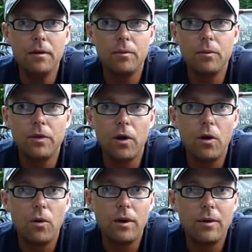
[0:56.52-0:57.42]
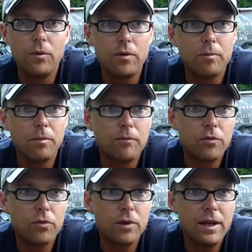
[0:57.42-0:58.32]
So it was, and
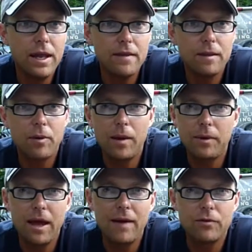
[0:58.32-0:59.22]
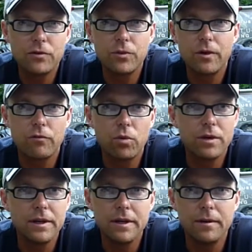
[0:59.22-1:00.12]
for 3 days, I probably averaged around
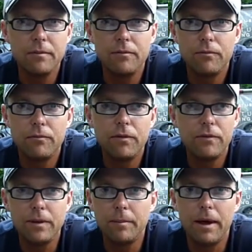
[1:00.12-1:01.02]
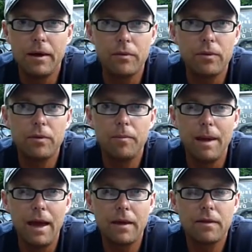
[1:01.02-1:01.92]
14, 15 pounds
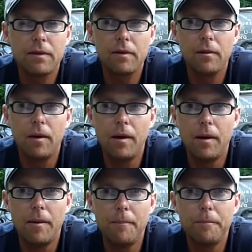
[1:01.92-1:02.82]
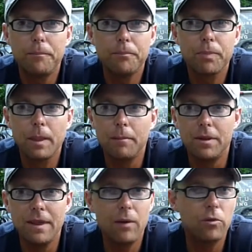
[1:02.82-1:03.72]
max.
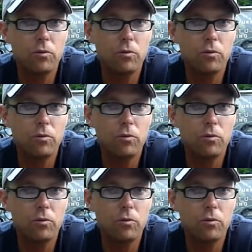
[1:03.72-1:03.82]
But that was